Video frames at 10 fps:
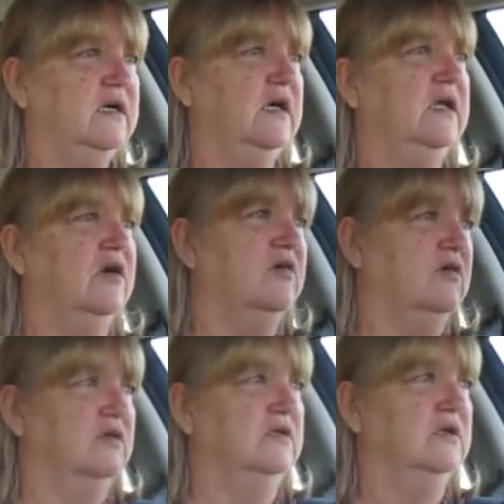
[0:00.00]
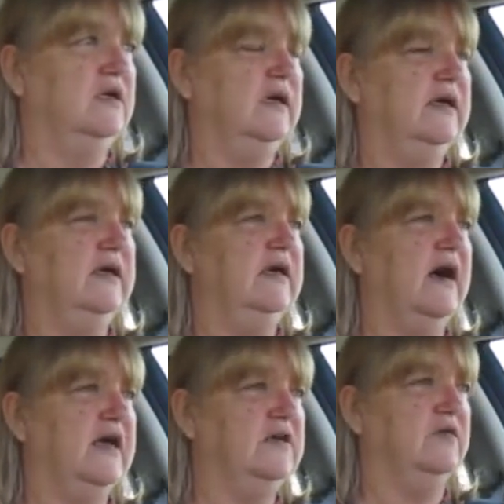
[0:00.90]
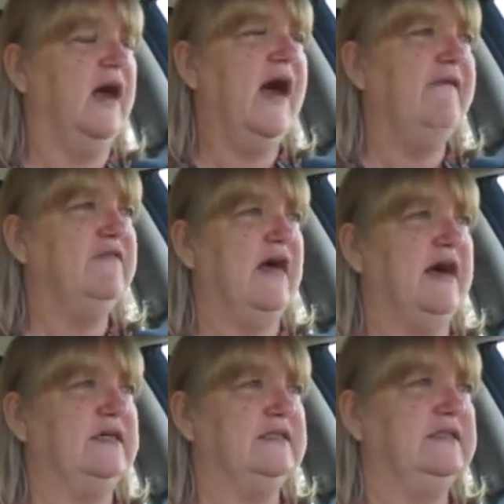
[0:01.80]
and all. I don't have that